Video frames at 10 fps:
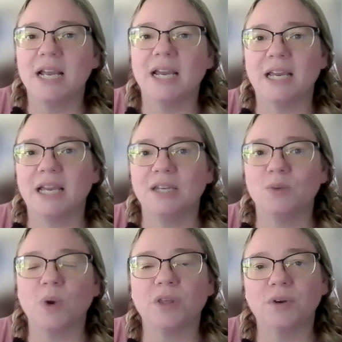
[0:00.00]

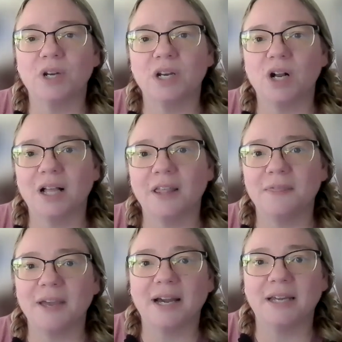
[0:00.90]
And whether or
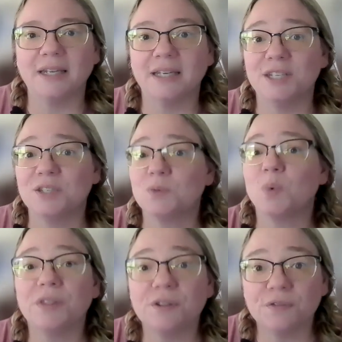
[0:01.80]
not that is
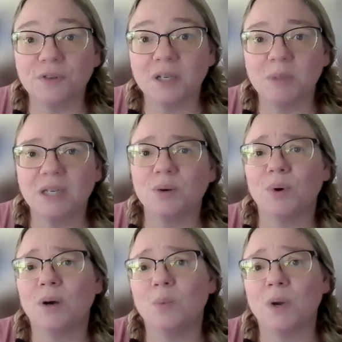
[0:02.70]
with a freebie
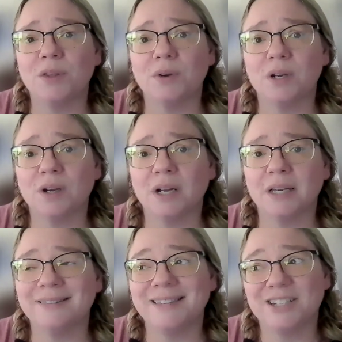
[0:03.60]
or whether or
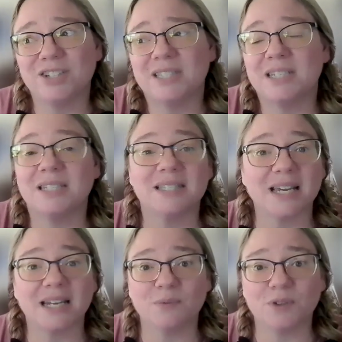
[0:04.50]
not they just
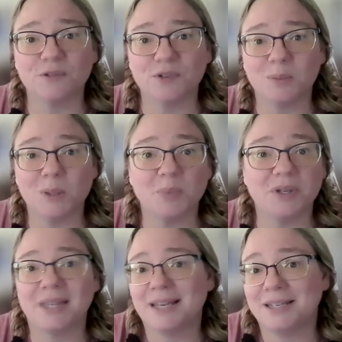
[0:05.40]
sign up for the freebie
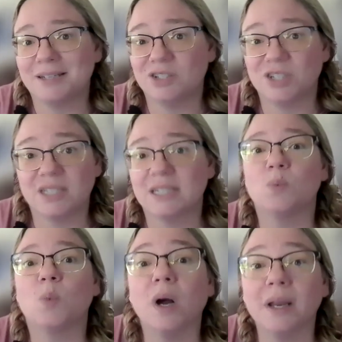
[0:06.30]
but they just
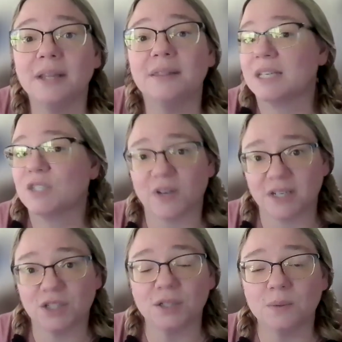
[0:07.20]
didn't want it, that's
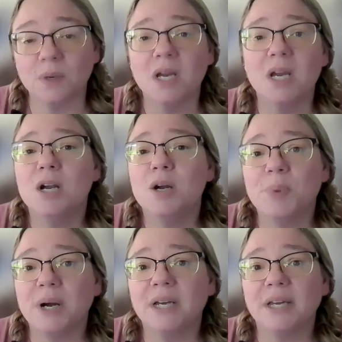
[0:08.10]
fine too.
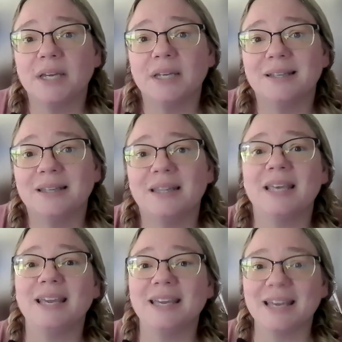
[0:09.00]
But
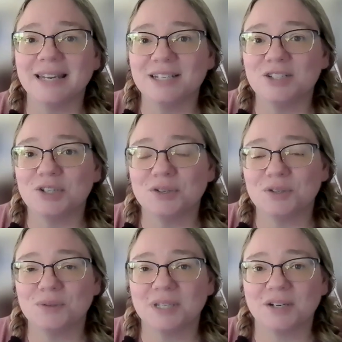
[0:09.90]
they get into your
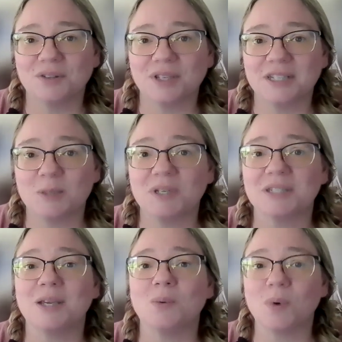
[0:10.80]
newsletter list
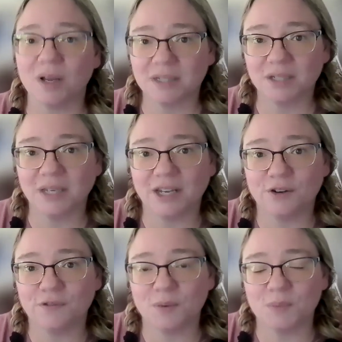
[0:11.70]
because they want to
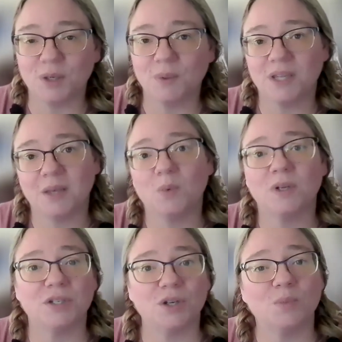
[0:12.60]
hear from you and they
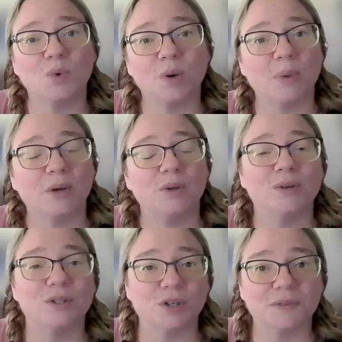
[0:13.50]
want to know more about
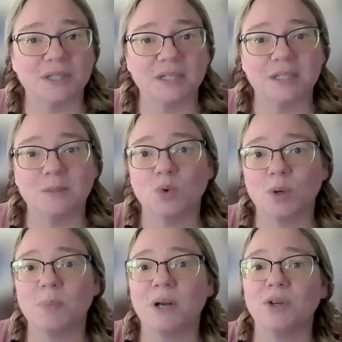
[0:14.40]
your services,
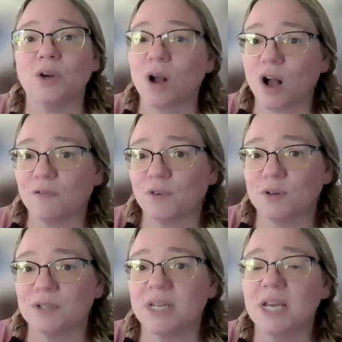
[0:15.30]
more about your
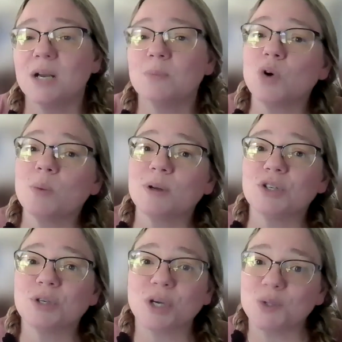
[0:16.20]
offers, more
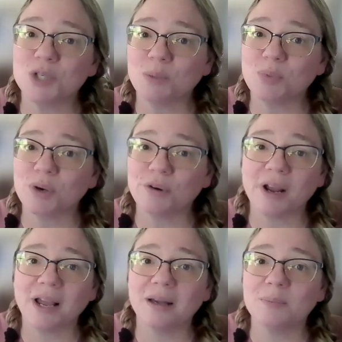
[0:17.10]
about your coaching
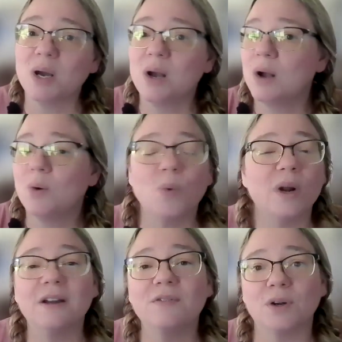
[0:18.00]
program,
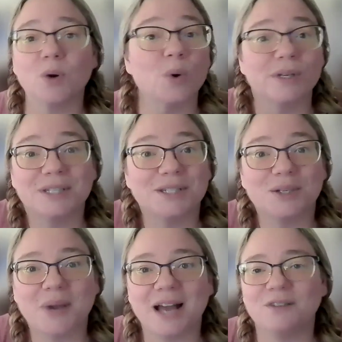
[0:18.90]
whatever
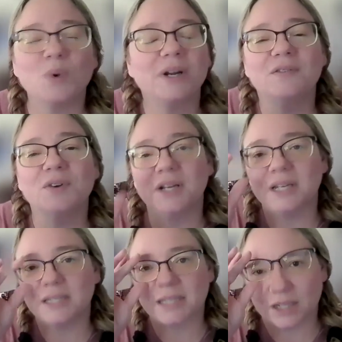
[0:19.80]
courses you have, whatever it
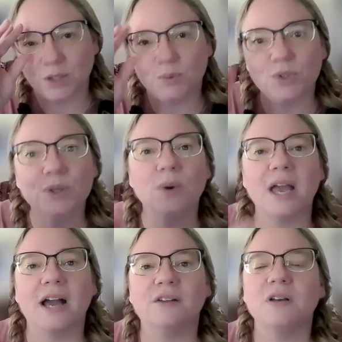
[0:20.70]
is that you do
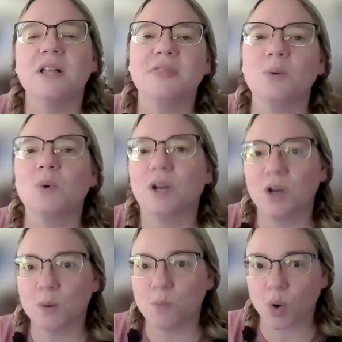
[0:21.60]
have, they want to
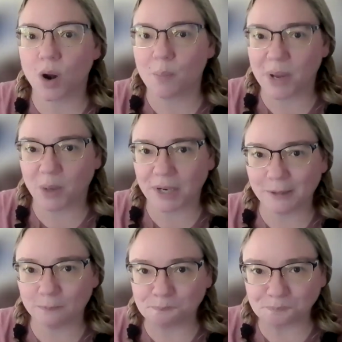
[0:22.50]
know more about
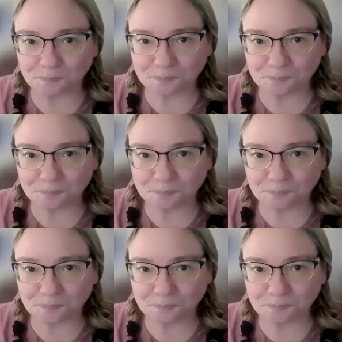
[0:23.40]
it.